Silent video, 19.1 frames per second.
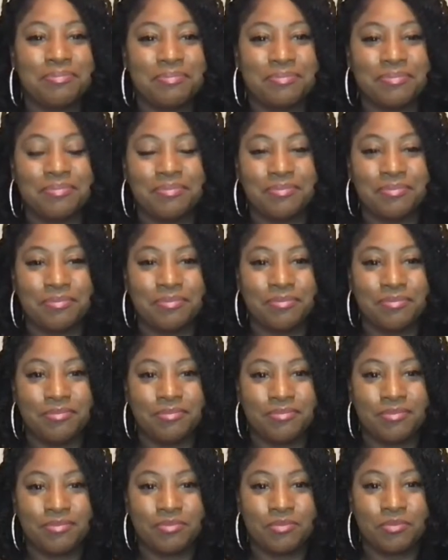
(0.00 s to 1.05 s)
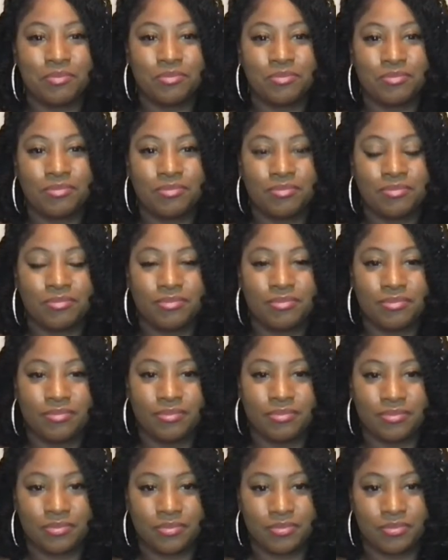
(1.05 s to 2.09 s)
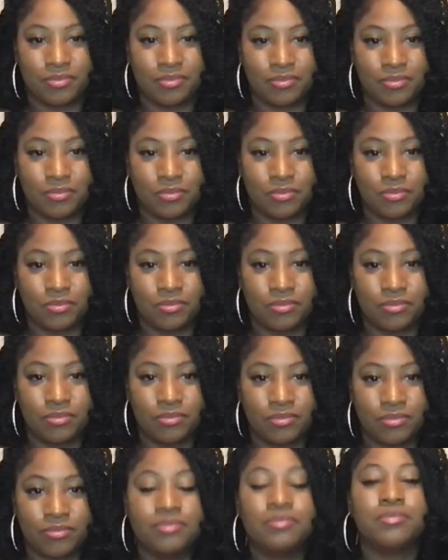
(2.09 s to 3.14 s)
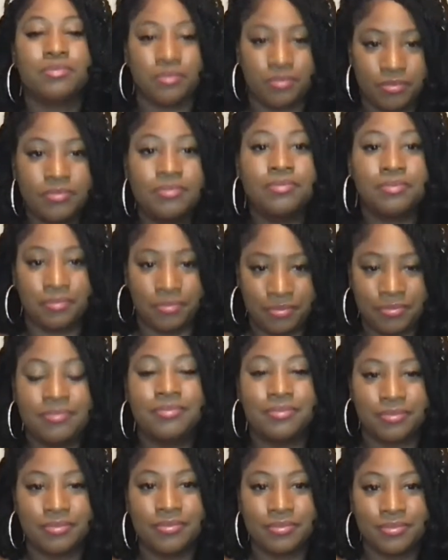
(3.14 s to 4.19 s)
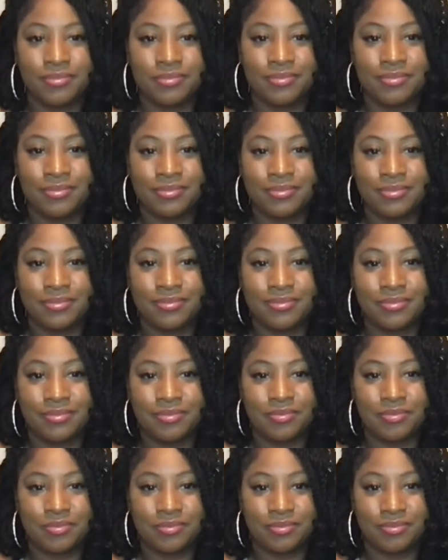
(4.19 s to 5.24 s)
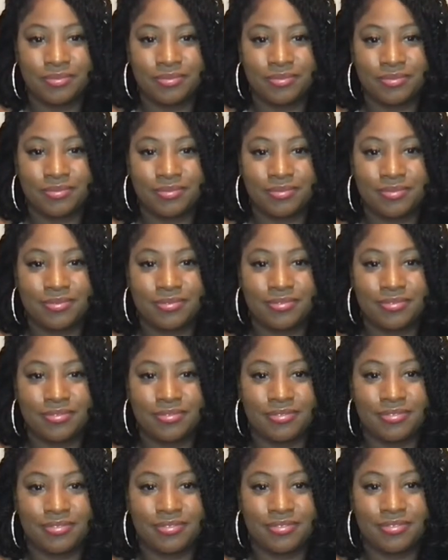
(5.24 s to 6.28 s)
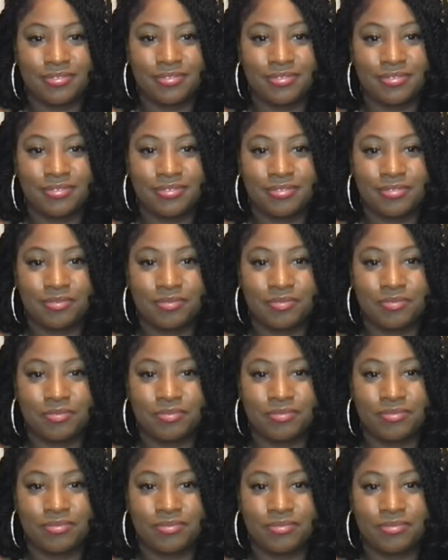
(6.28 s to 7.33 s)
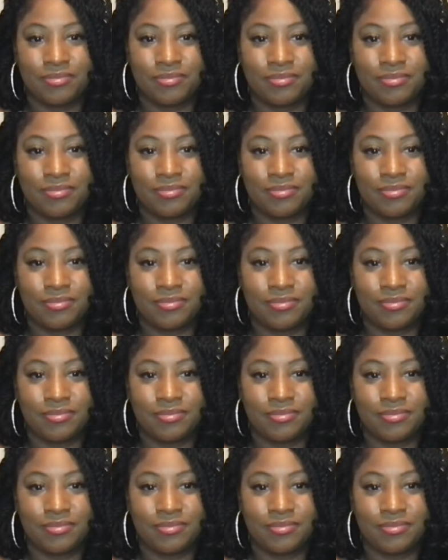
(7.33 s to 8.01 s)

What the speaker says: (not speaking)